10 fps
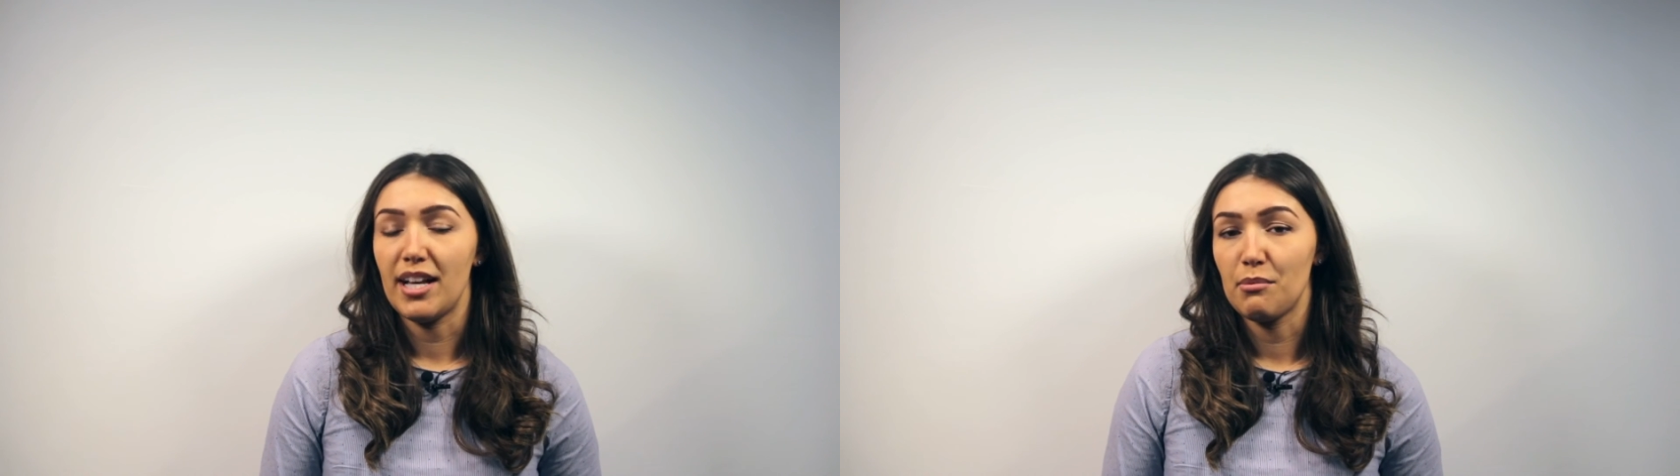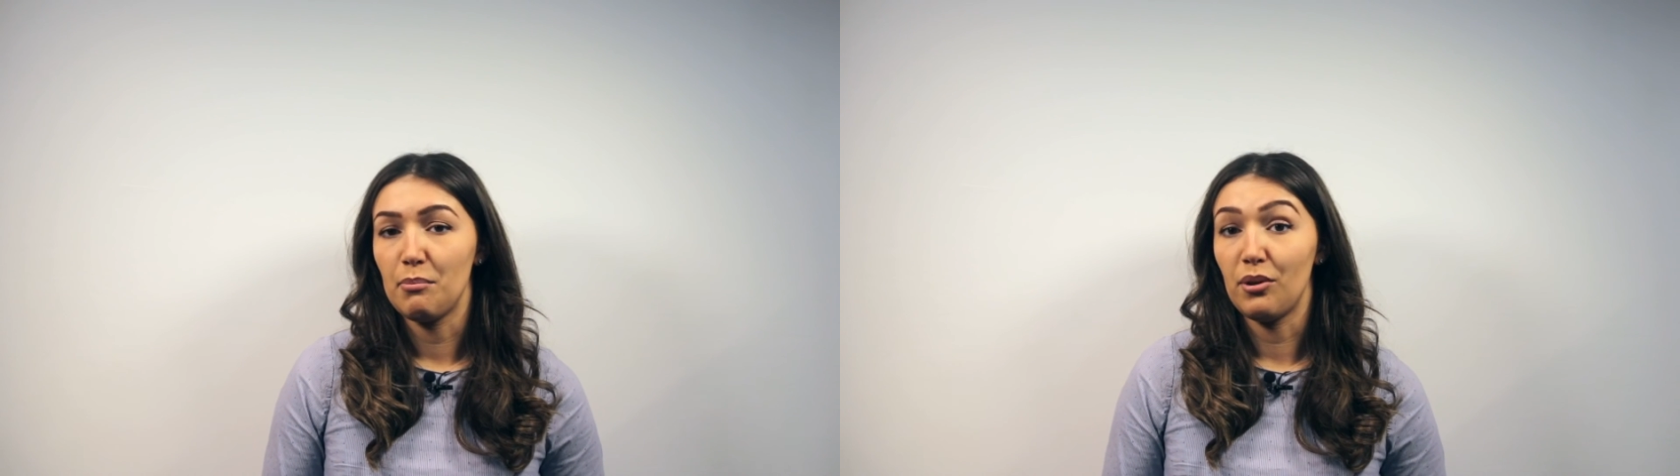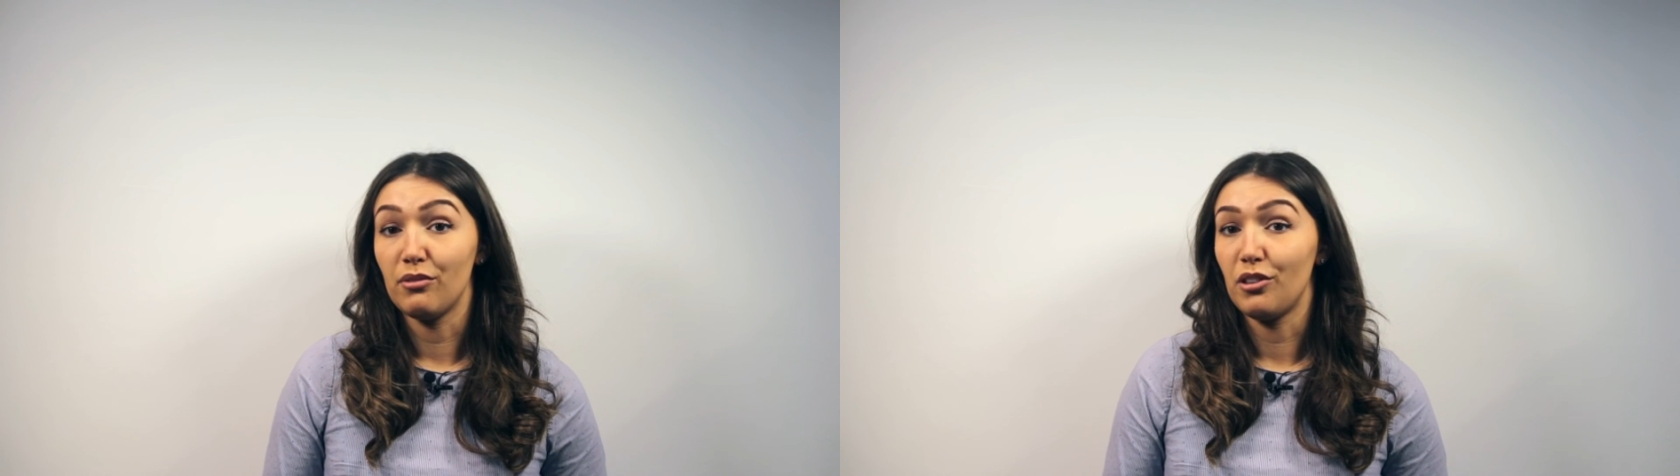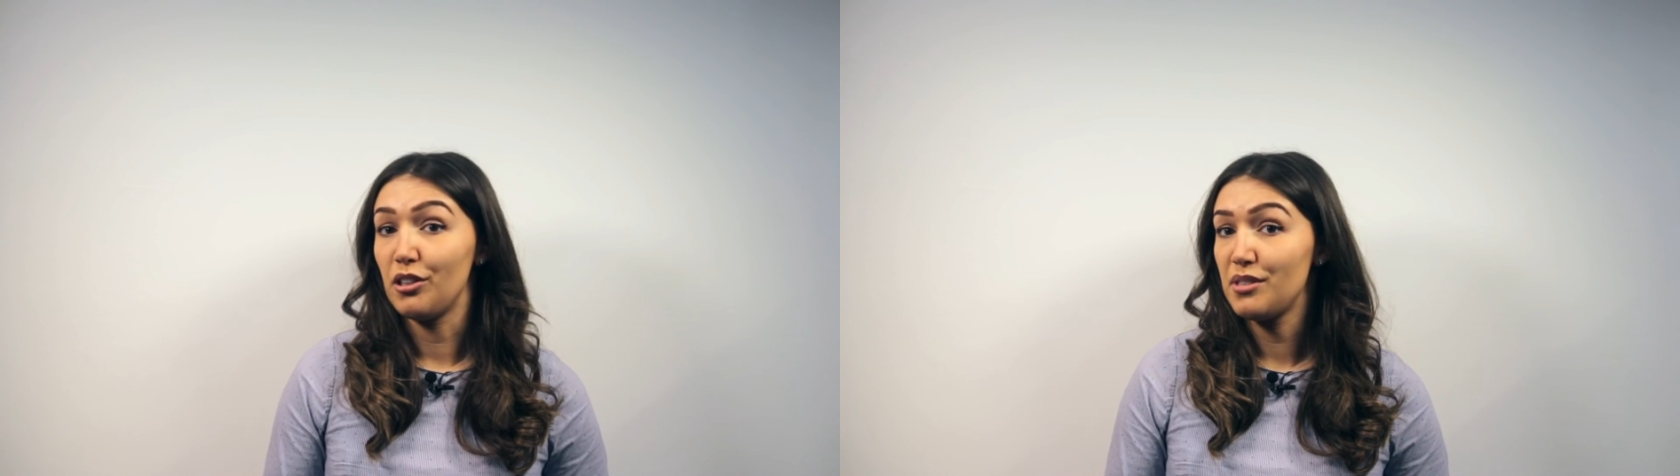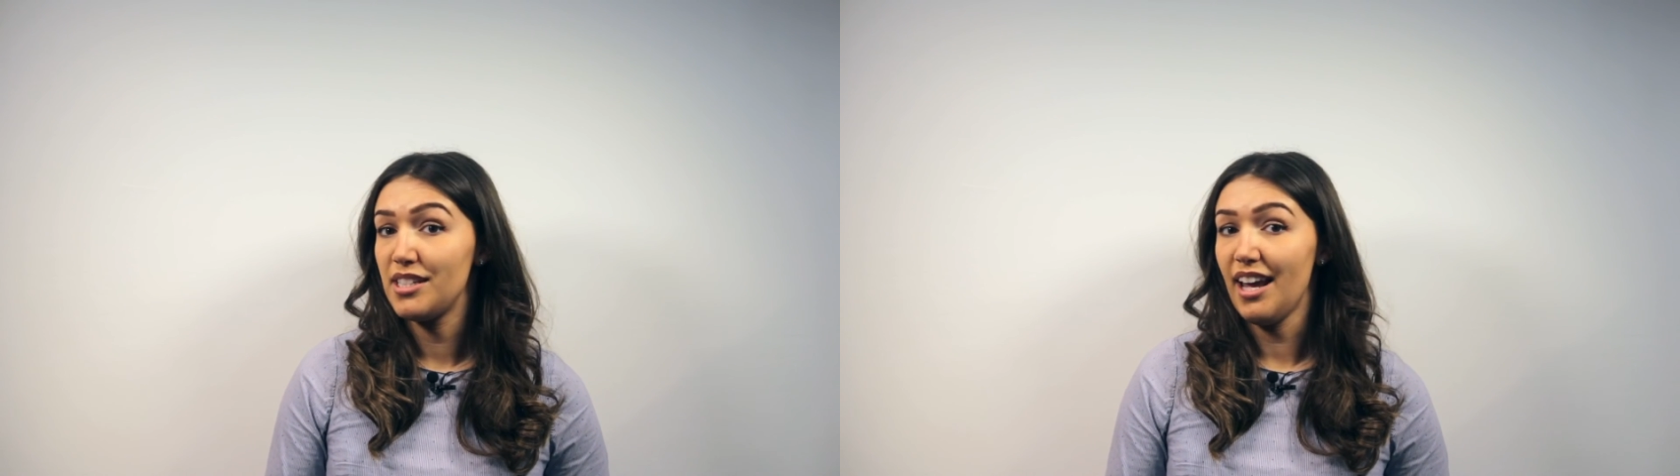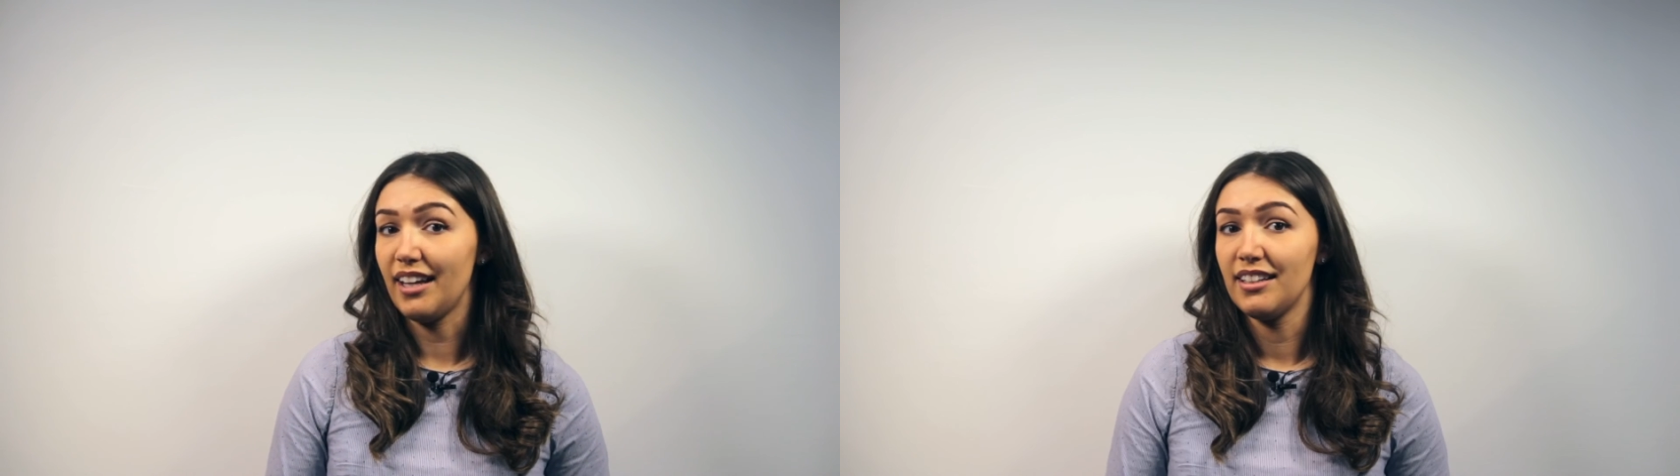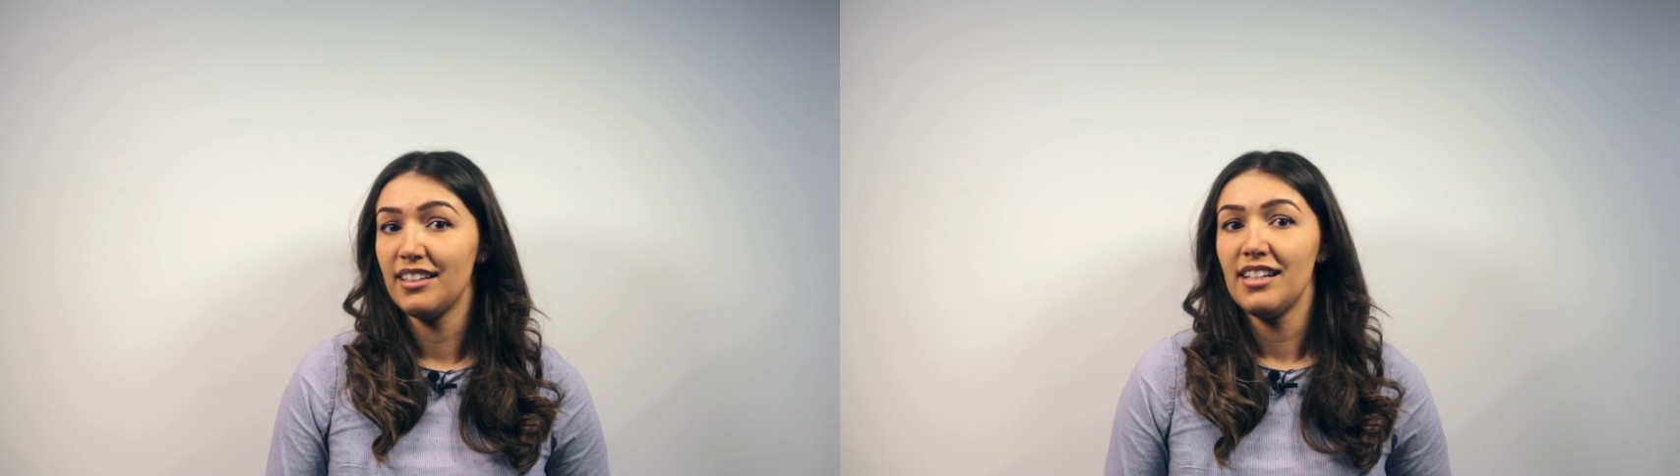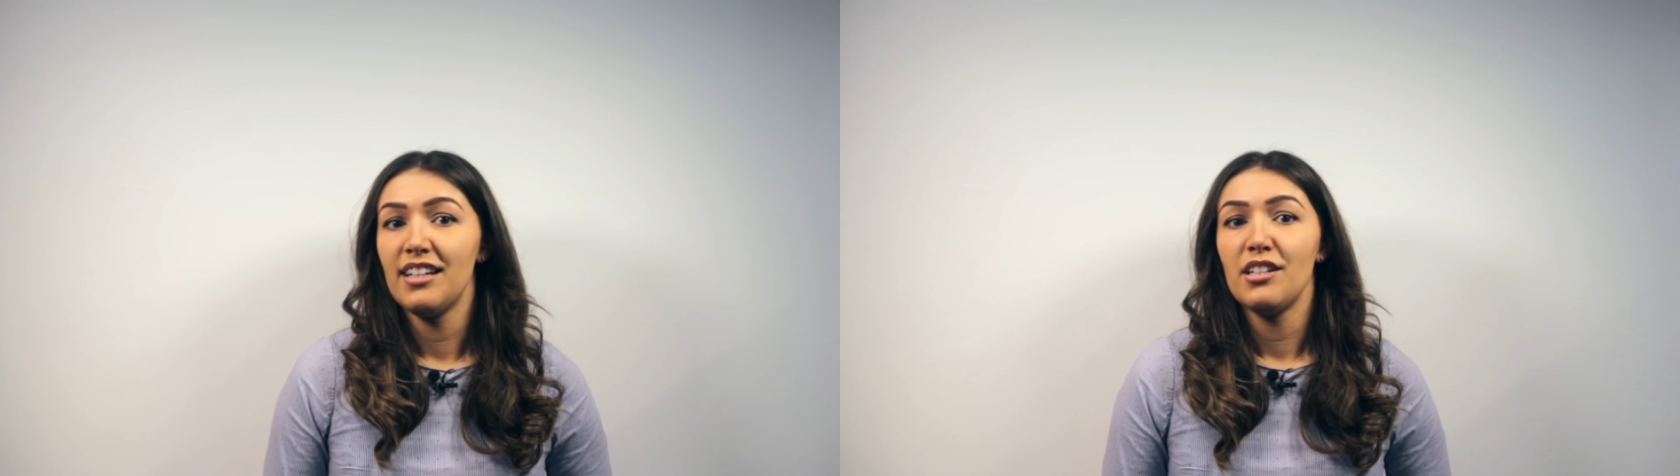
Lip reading: investment portfolio today.